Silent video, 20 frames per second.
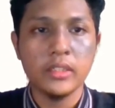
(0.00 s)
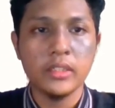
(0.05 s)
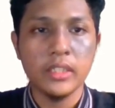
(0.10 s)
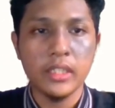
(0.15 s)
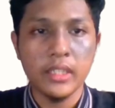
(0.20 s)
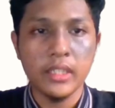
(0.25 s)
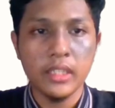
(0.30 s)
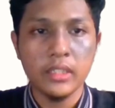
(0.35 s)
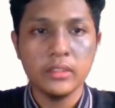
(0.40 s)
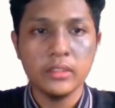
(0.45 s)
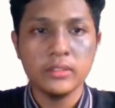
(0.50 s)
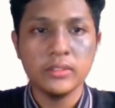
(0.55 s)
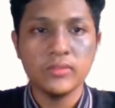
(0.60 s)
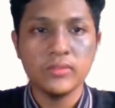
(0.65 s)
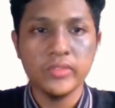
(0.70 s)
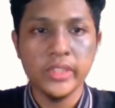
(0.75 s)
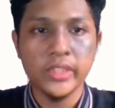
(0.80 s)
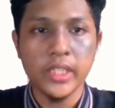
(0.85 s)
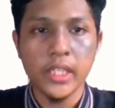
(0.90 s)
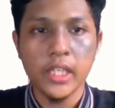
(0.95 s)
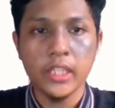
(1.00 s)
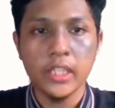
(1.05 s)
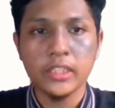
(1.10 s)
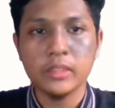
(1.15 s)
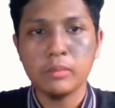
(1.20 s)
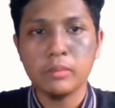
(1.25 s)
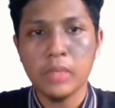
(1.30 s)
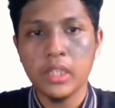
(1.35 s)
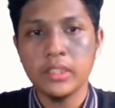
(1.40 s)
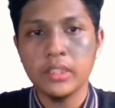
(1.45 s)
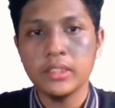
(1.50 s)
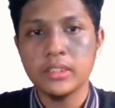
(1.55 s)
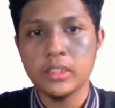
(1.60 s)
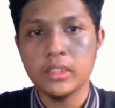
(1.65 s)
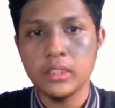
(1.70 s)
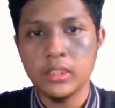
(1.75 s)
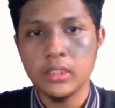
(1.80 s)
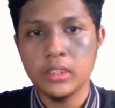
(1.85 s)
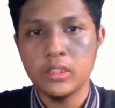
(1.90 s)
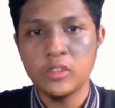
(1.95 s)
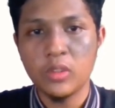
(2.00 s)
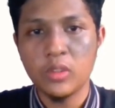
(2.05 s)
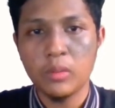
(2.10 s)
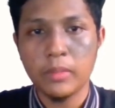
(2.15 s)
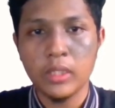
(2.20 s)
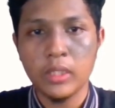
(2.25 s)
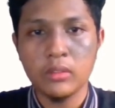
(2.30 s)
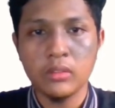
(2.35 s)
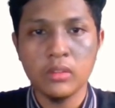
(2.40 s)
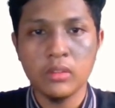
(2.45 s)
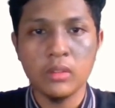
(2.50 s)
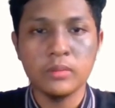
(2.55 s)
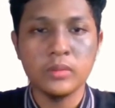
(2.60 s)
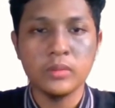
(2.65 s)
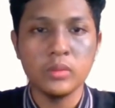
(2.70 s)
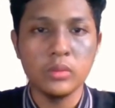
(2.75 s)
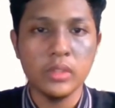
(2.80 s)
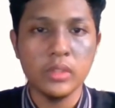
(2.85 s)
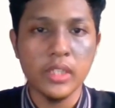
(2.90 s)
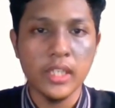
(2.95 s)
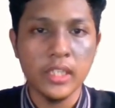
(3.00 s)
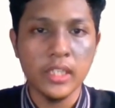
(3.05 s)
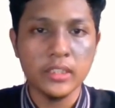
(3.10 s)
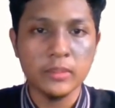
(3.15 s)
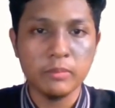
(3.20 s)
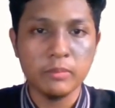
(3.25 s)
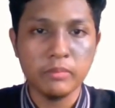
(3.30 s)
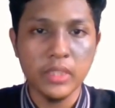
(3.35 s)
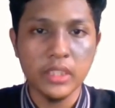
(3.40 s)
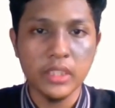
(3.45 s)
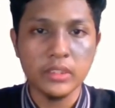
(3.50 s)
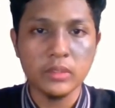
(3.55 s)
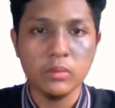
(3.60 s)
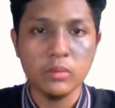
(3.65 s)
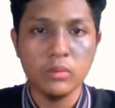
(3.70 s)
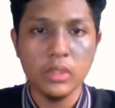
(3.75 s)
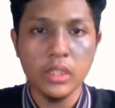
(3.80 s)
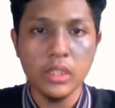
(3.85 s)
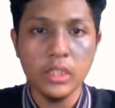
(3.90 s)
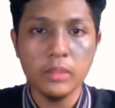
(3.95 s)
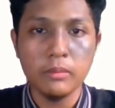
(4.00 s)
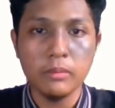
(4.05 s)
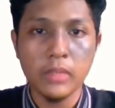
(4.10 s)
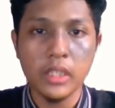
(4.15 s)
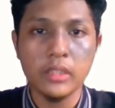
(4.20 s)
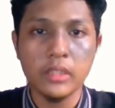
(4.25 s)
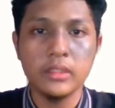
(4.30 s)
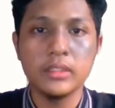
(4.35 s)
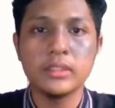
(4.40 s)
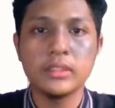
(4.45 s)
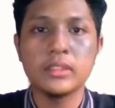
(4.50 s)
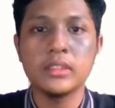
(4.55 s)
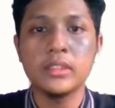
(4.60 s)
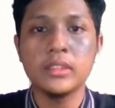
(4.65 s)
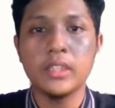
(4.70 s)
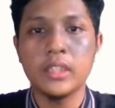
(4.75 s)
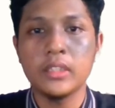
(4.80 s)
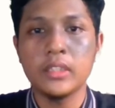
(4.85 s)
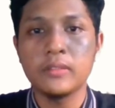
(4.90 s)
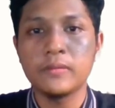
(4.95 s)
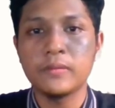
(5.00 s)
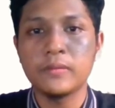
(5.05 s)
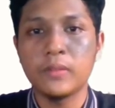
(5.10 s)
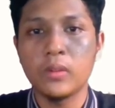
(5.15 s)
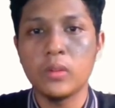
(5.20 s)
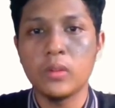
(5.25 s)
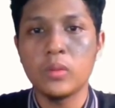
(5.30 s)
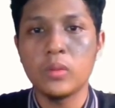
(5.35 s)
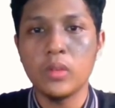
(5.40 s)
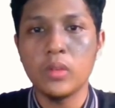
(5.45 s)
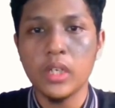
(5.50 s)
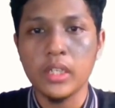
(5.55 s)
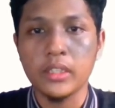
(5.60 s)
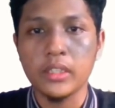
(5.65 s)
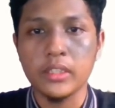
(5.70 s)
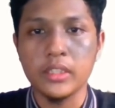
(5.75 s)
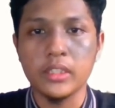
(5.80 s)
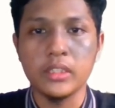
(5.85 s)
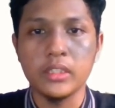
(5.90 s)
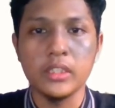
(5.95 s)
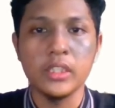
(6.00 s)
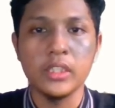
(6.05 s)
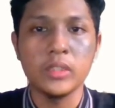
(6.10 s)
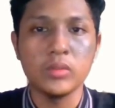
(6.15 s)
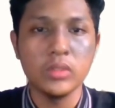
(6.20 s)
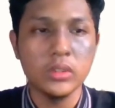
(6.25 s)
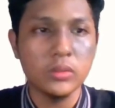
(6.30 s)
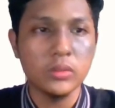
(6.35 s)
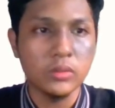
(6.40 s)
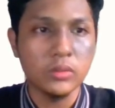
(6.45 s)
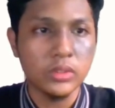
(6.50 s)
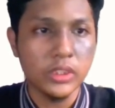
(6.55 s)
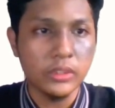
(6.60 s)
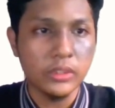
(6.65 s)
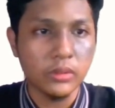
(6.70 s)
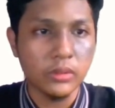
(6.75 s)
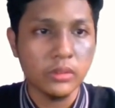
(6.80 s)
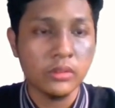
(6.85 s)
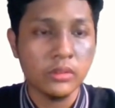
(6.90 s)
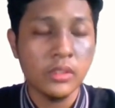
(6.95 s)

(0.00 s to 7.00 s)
ln 3x minus e to the power of 2x plus 1 minus tan 4y equal to 0.